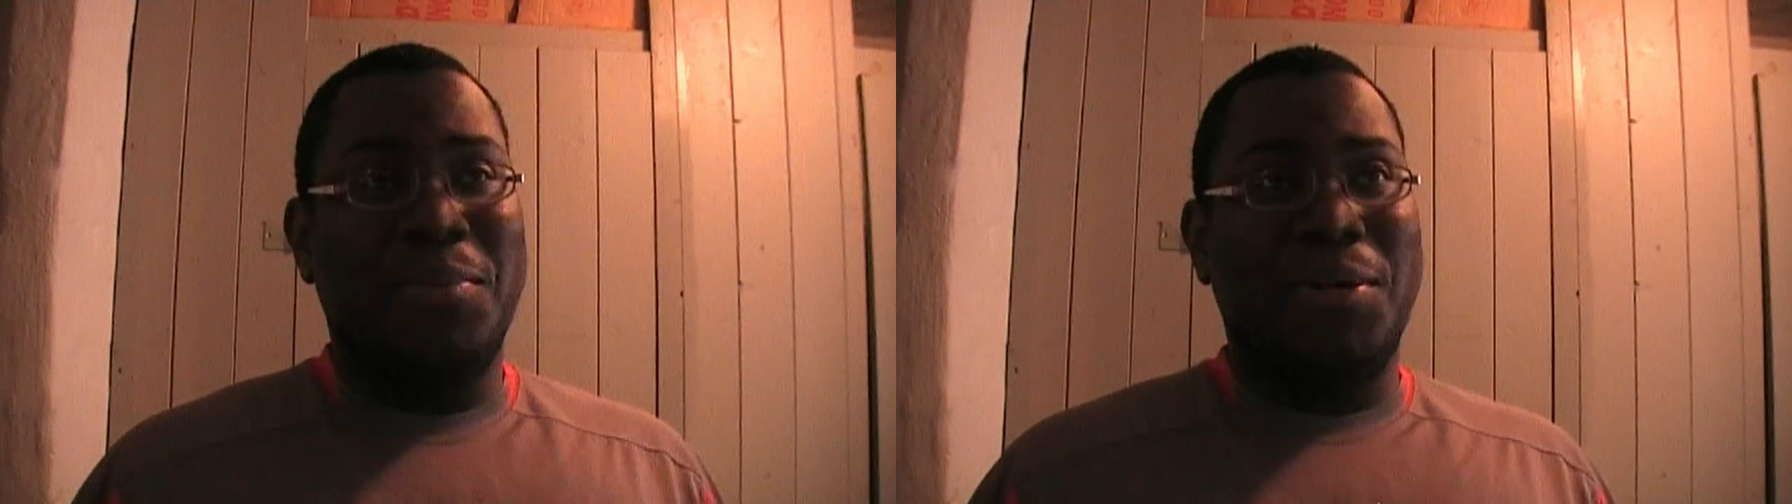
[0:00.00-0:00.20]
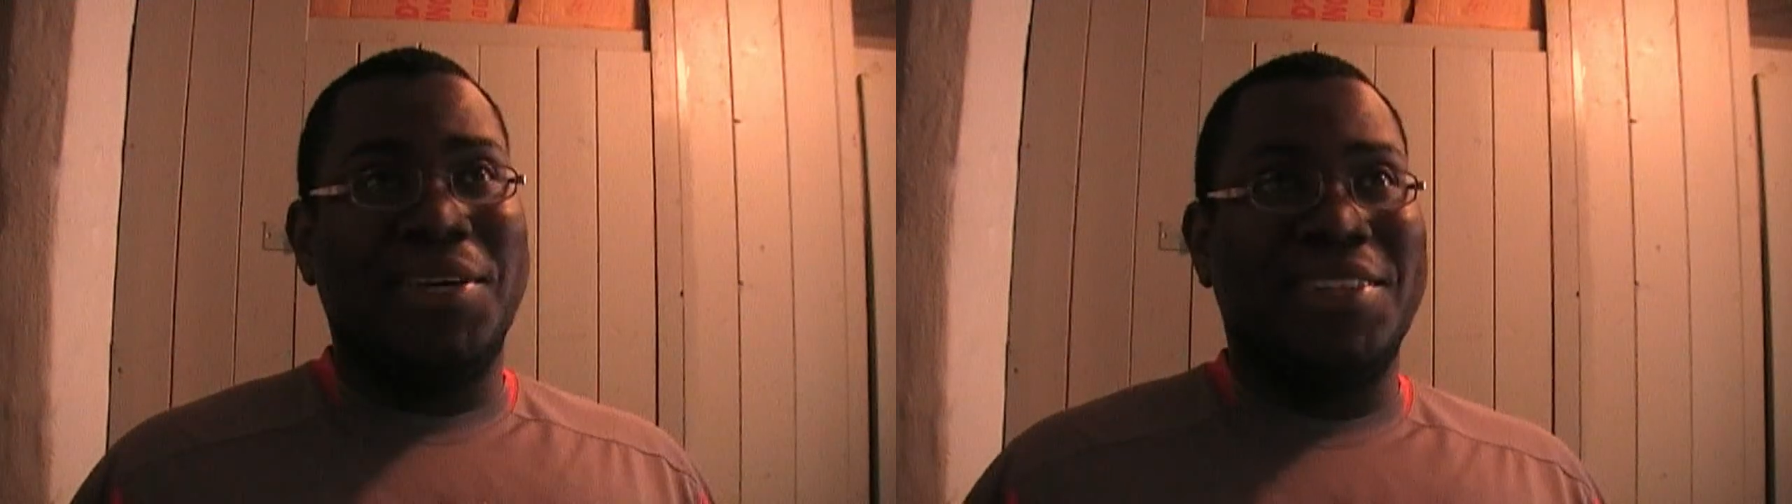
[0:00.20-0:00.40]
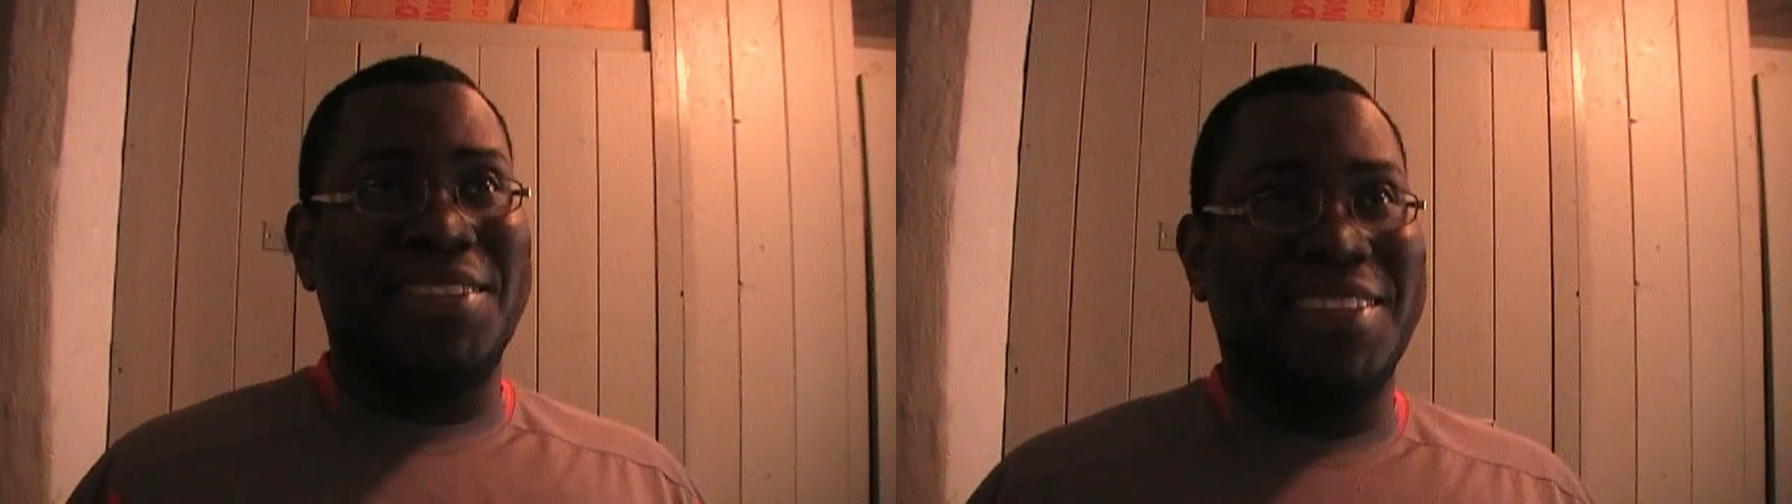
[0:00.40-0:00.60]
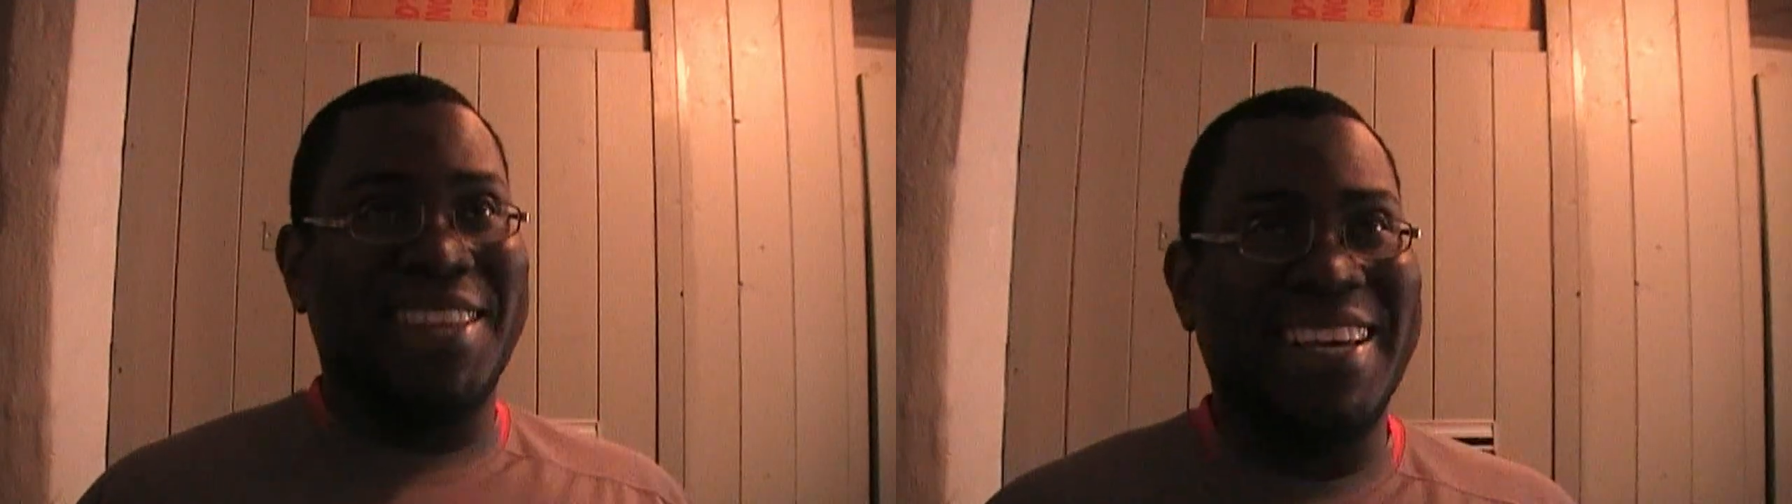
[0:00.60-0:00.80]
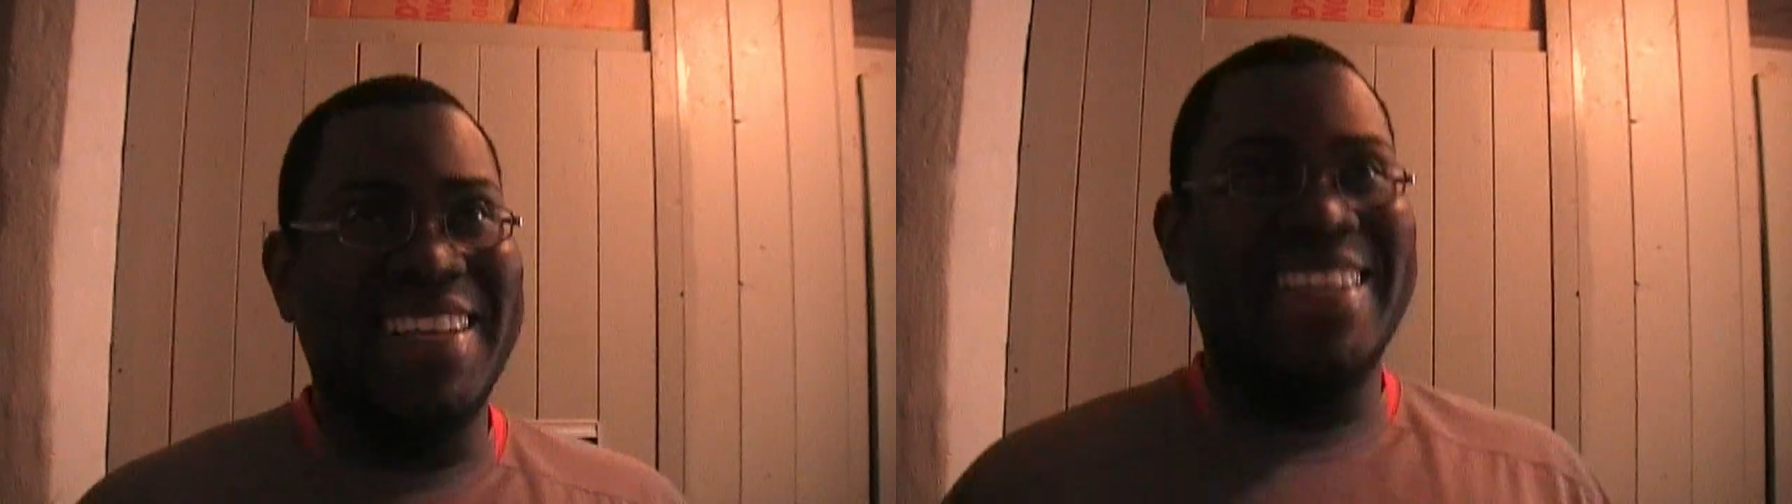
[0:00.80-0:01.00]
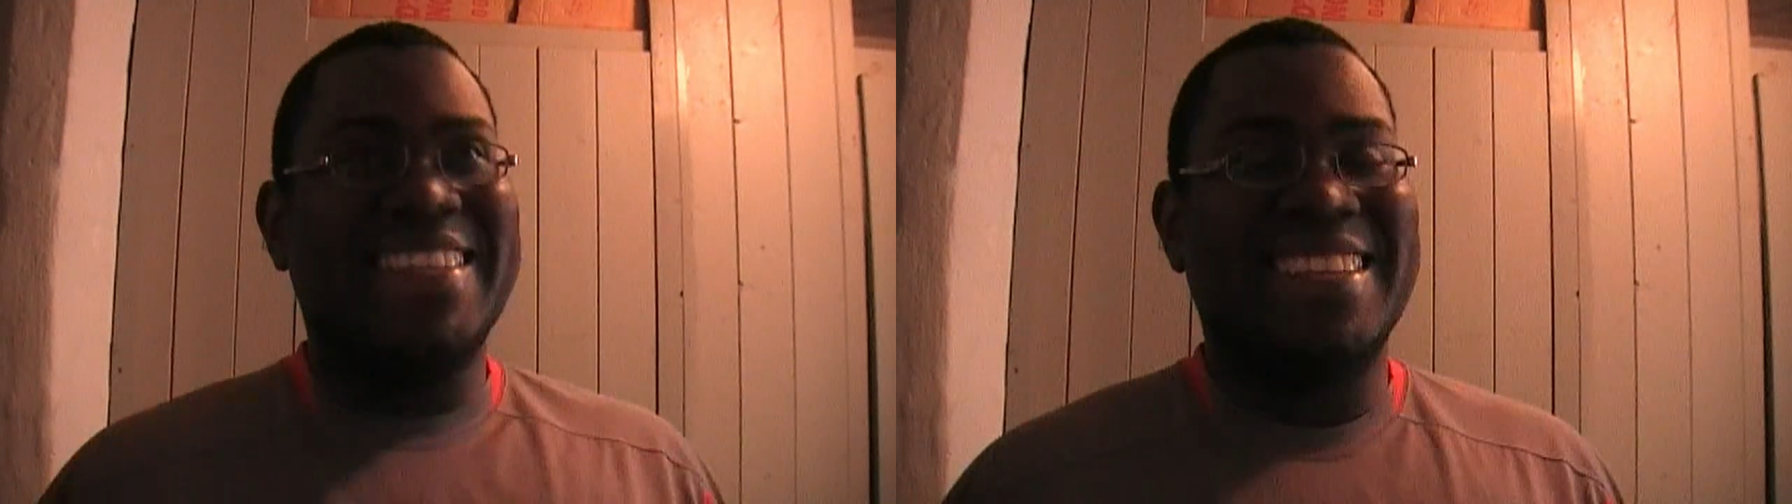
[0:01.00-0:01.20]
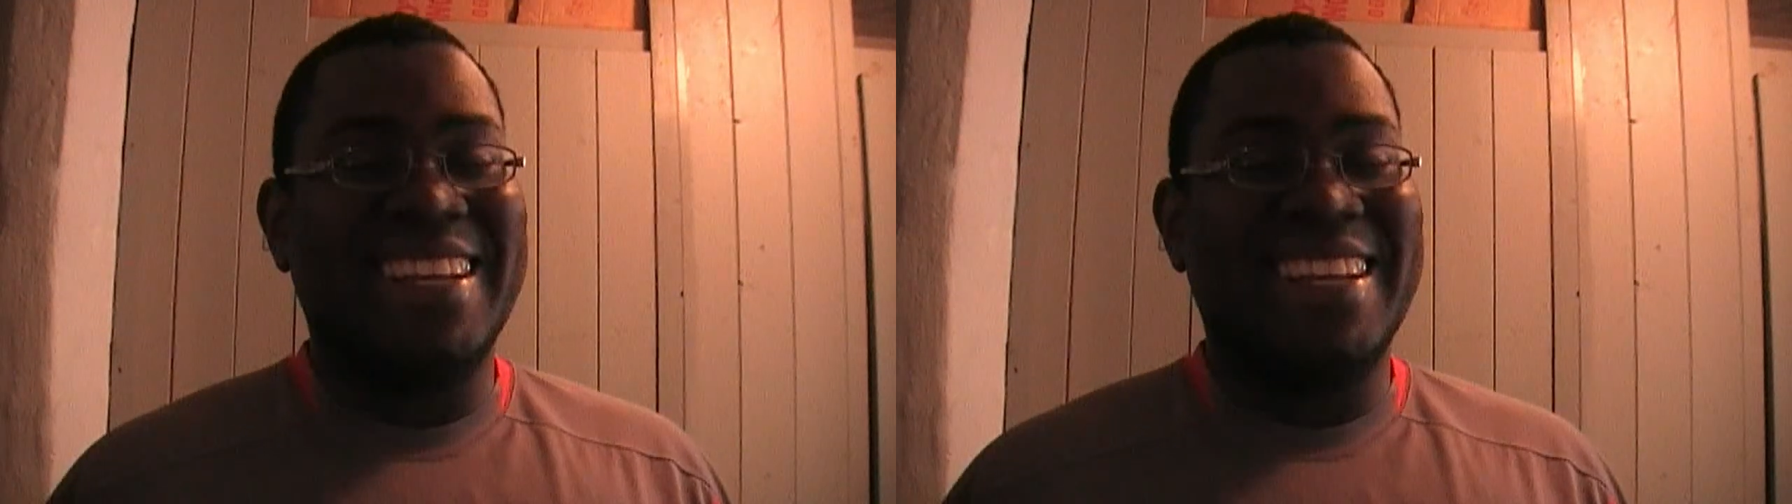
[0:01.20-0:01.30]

But the thing is,